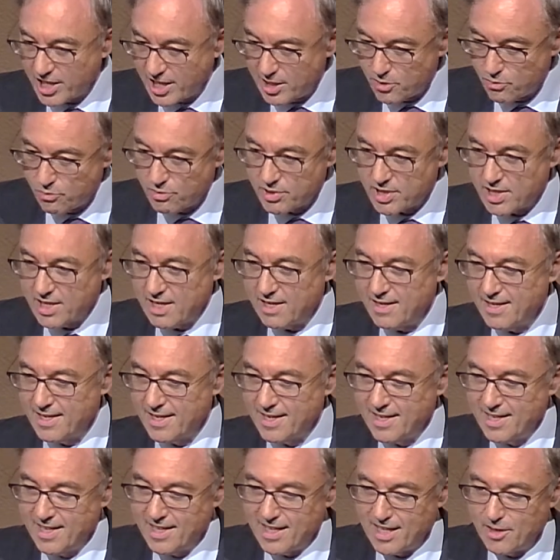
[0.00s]
try to
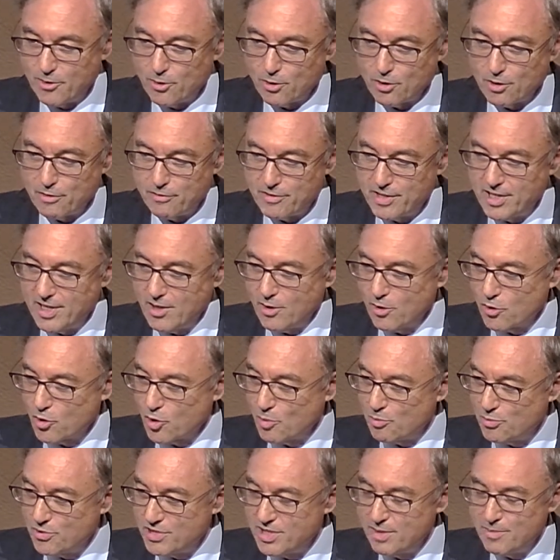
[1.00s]
digest all of this
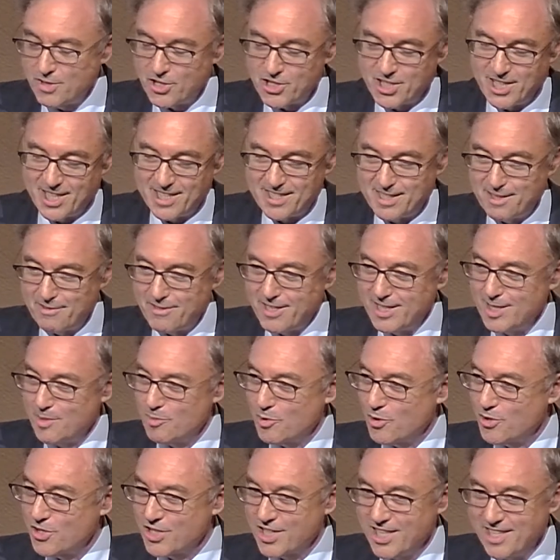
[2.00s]
and come back
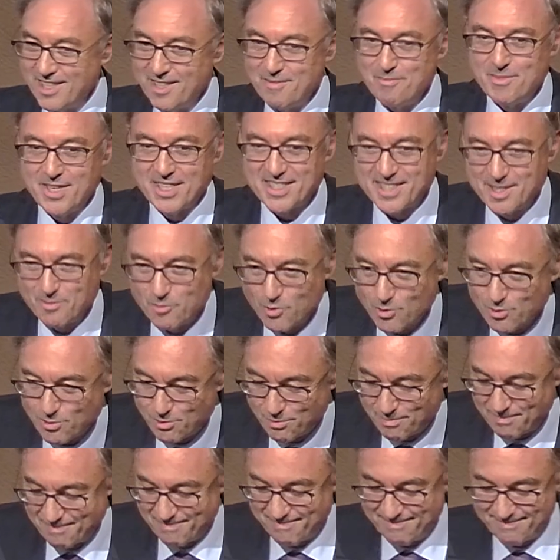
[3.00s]
with more
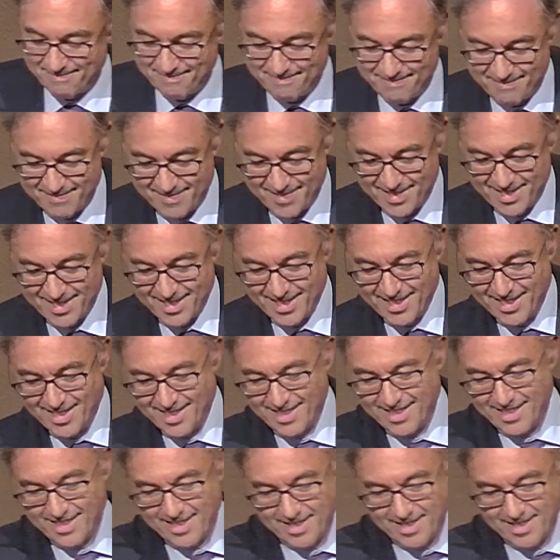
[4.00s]
imagination next year.